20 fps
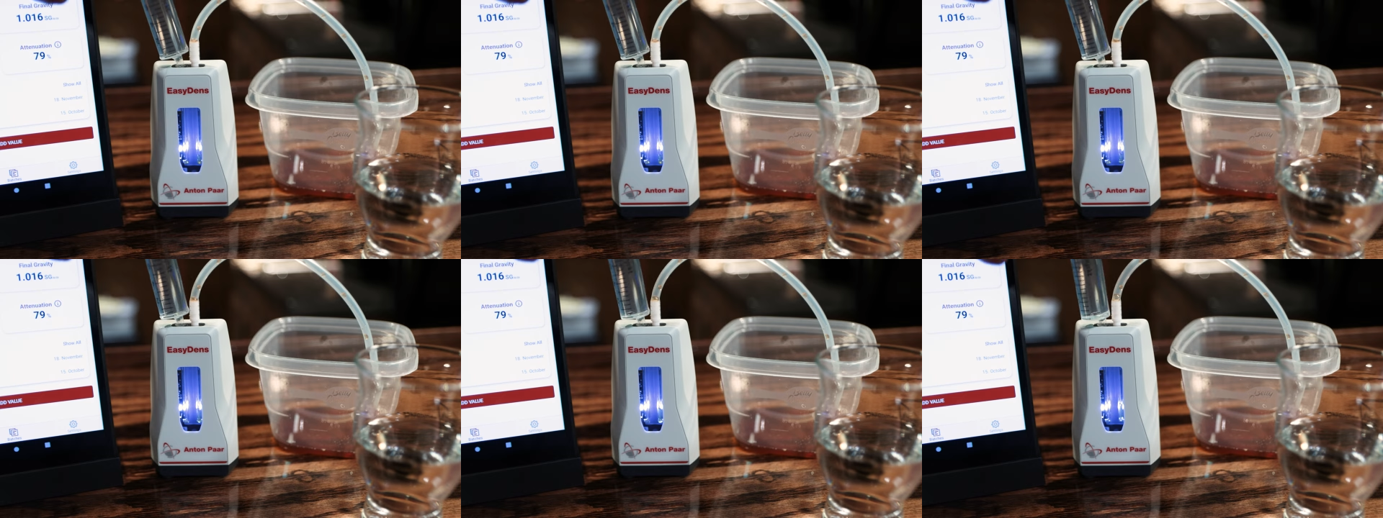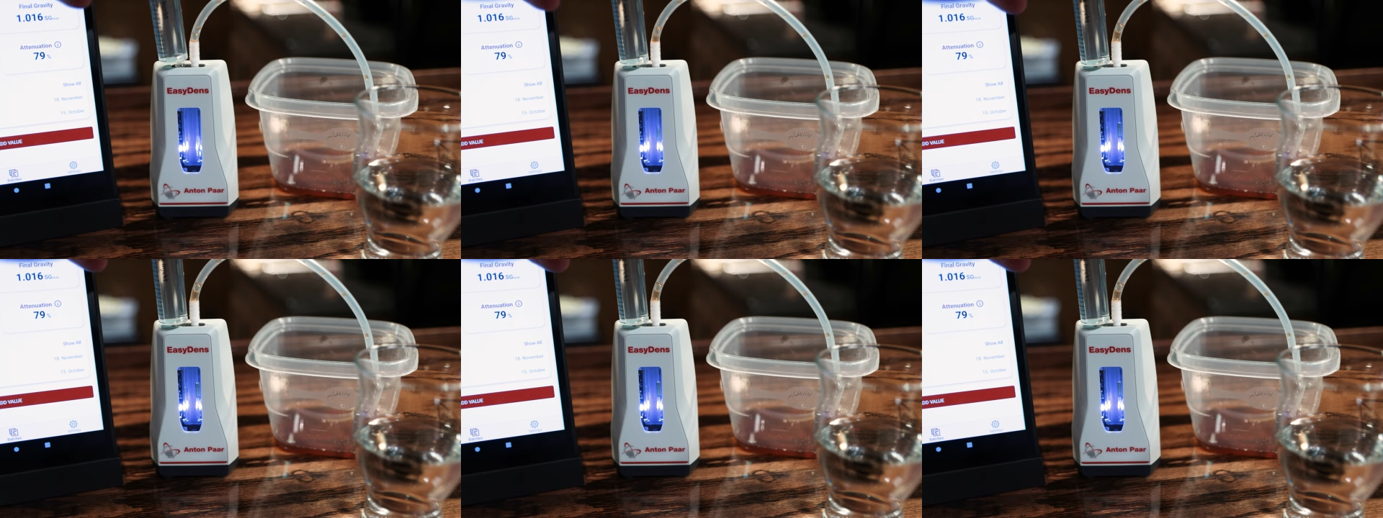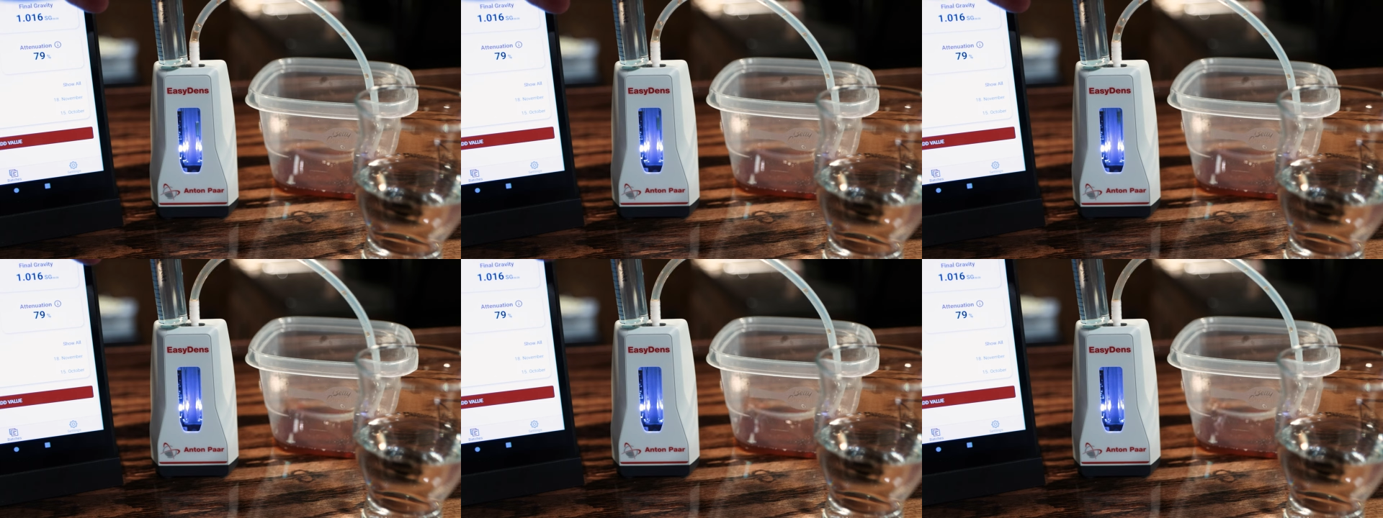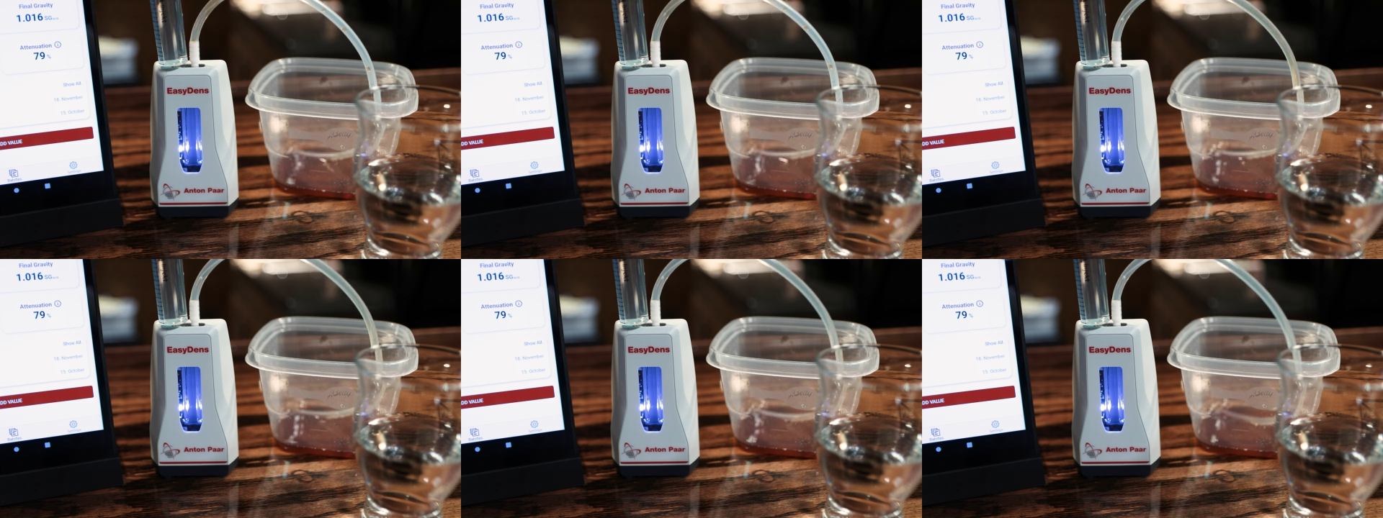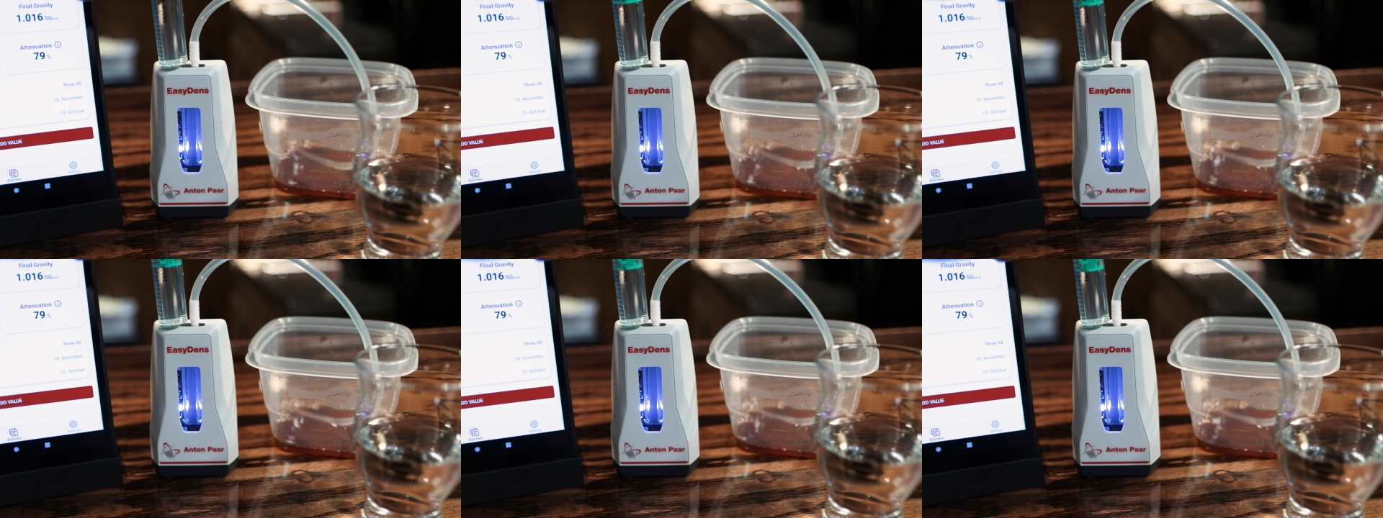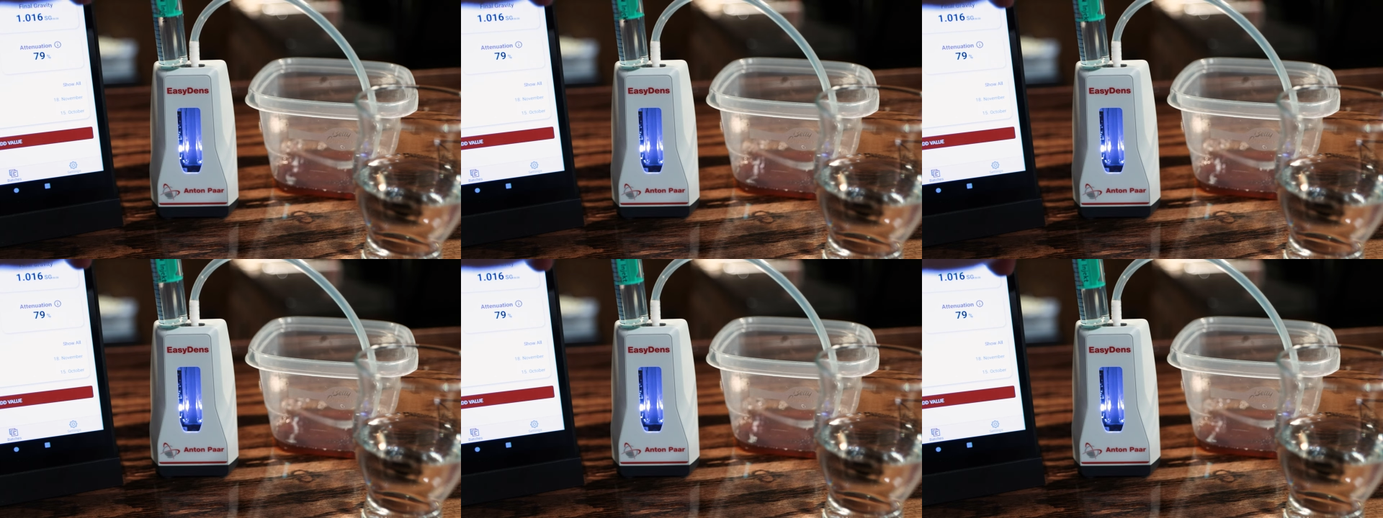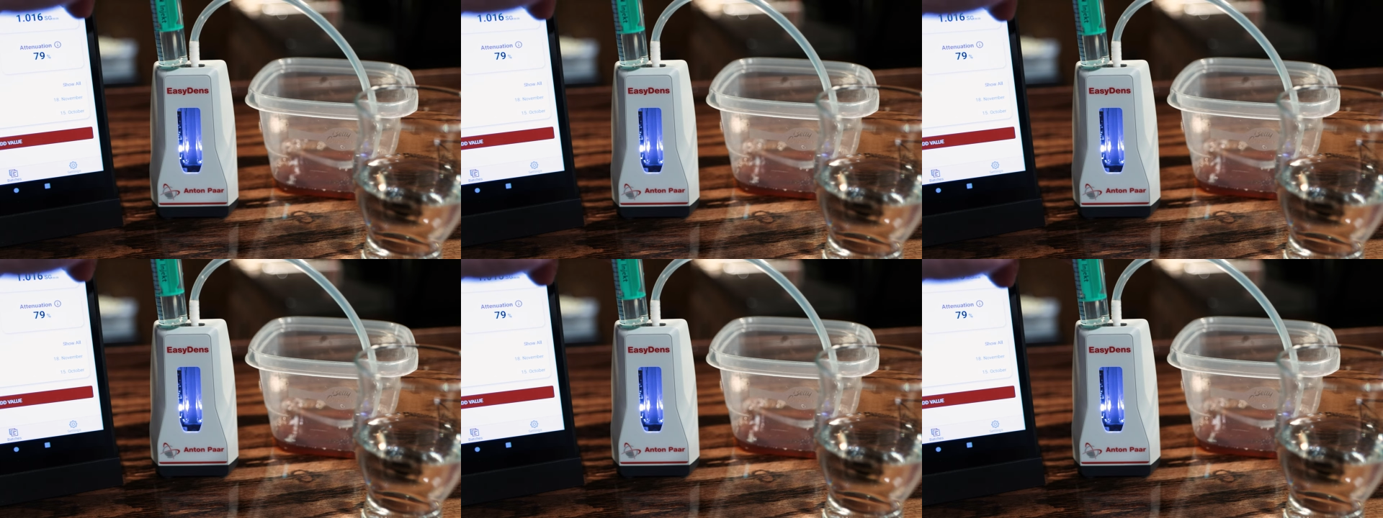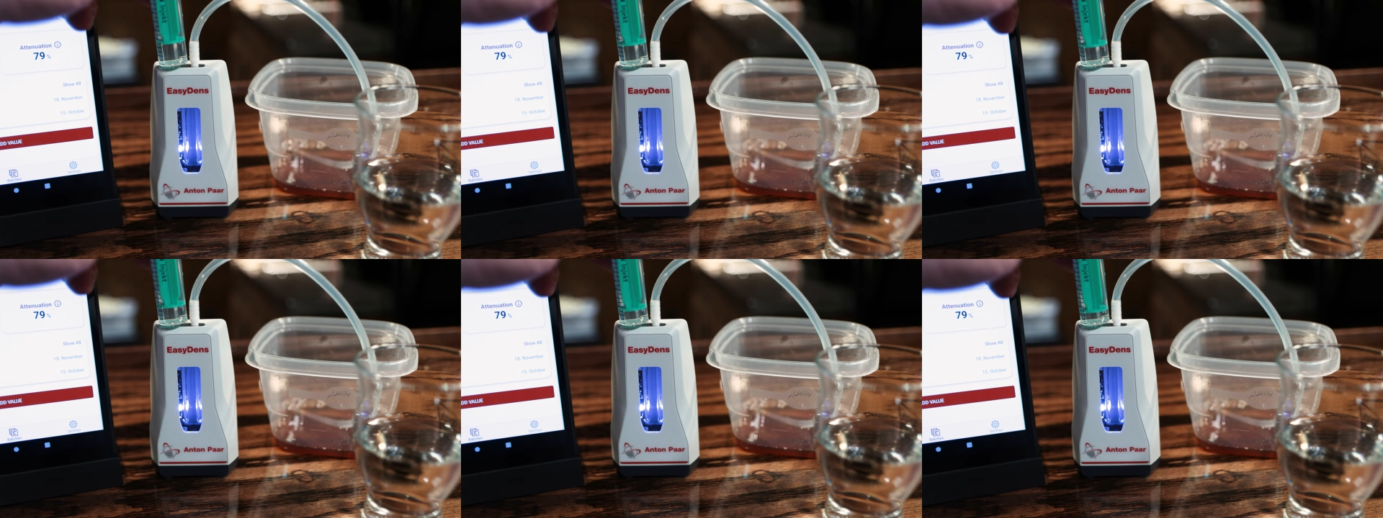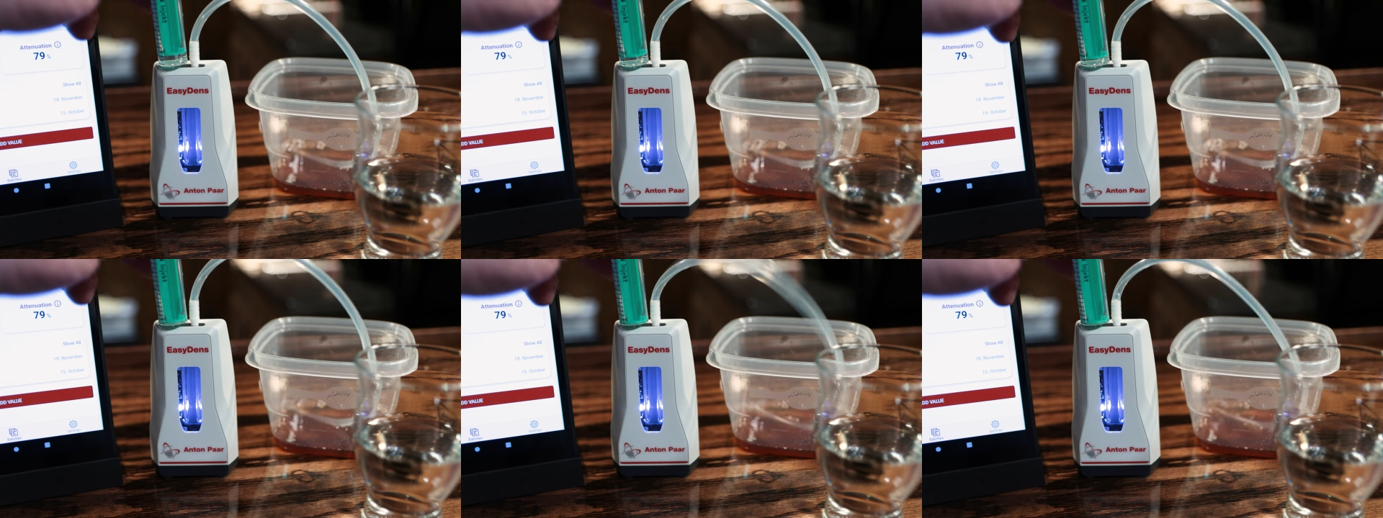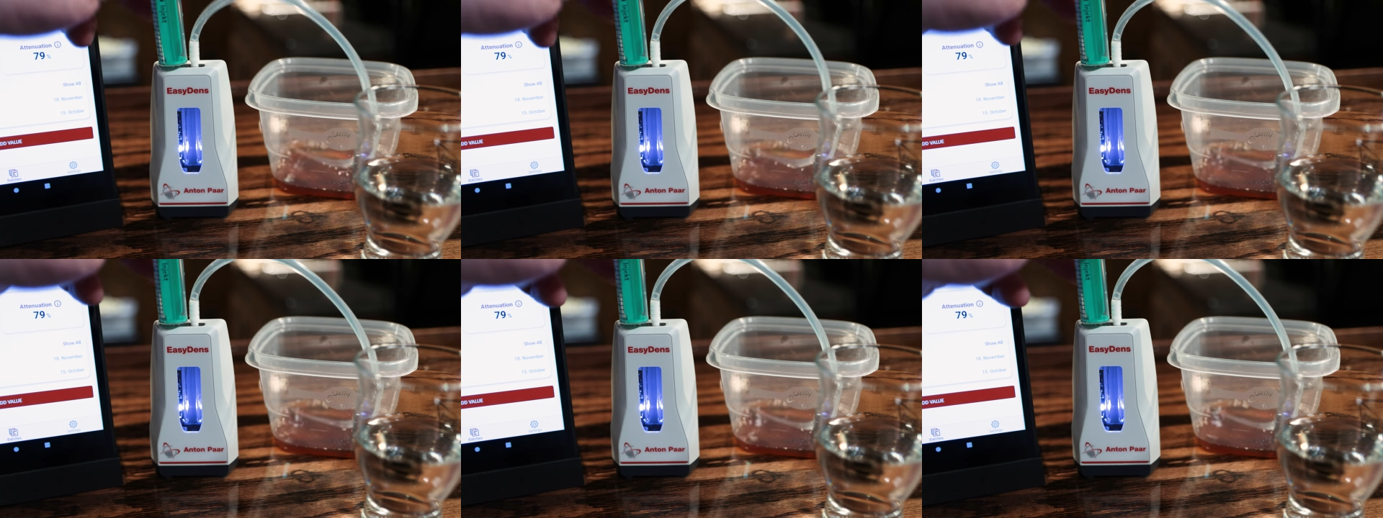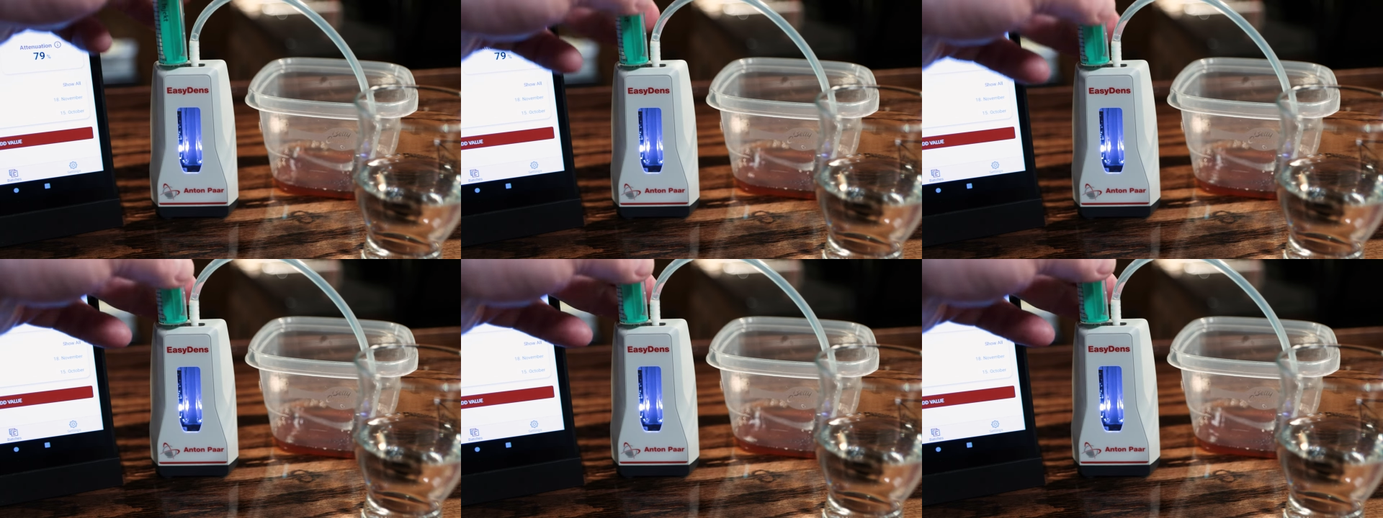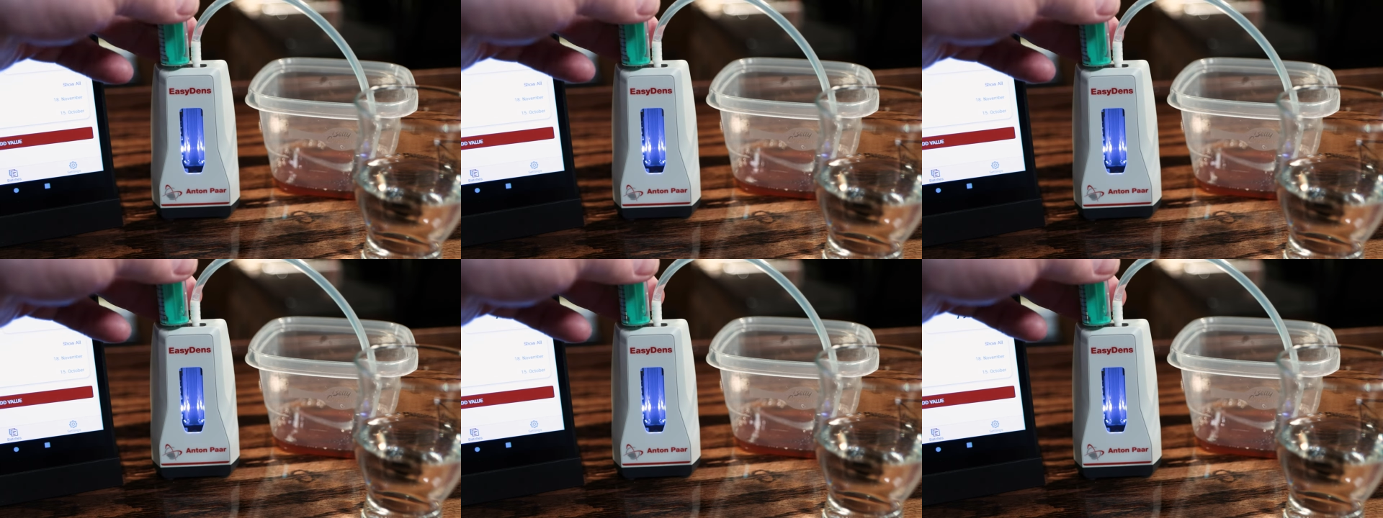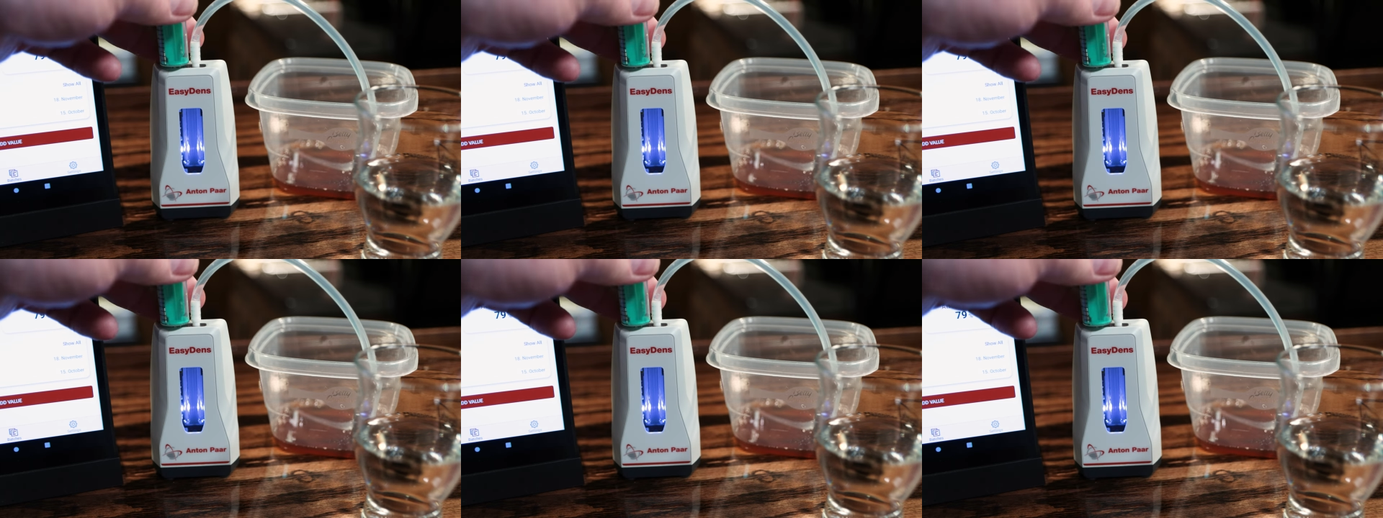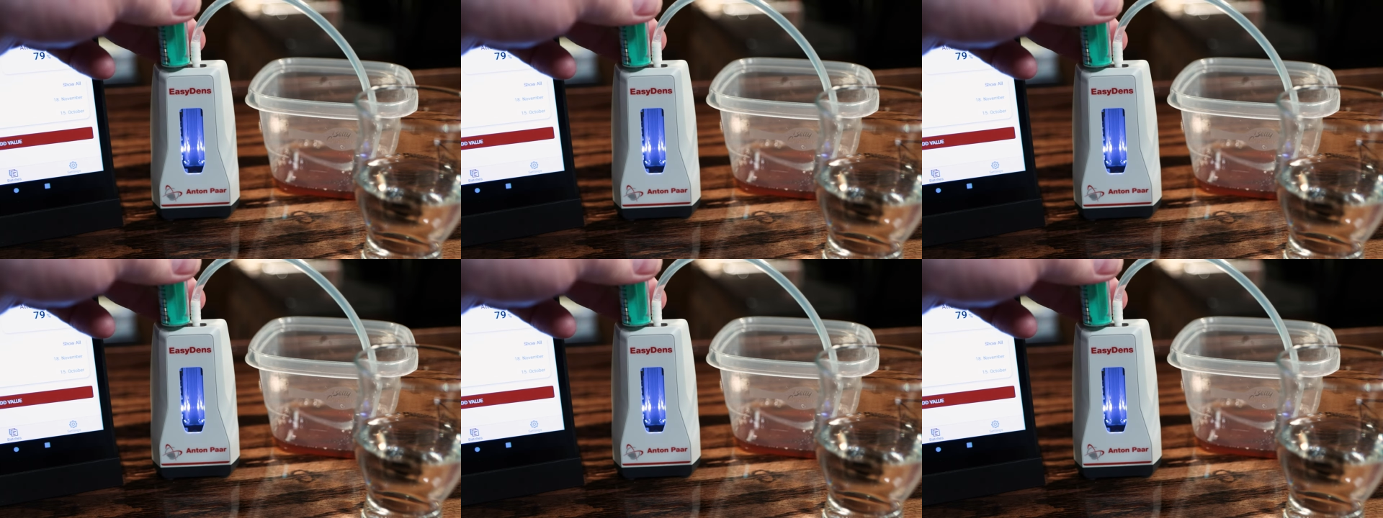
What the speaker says: (no speaker visible)